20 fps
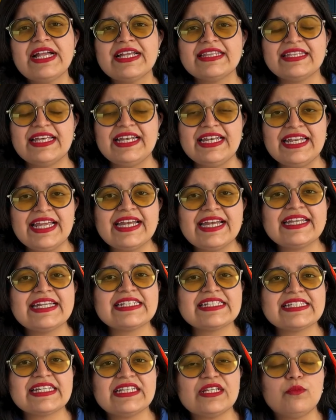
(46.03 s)
the
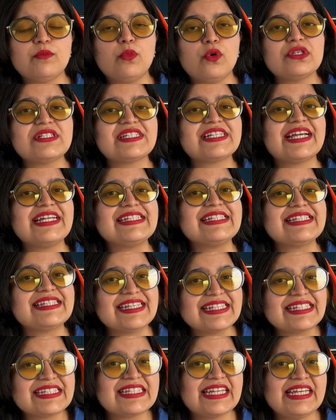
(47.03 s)
latest and the most
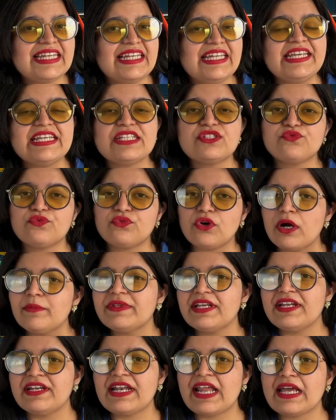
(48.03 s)
consistent leaks from
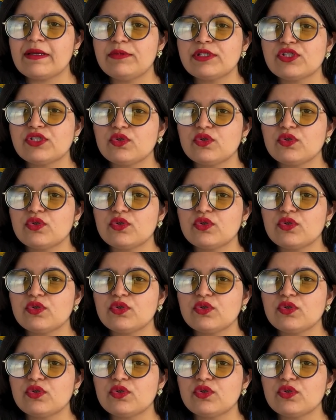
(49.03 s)
the reliable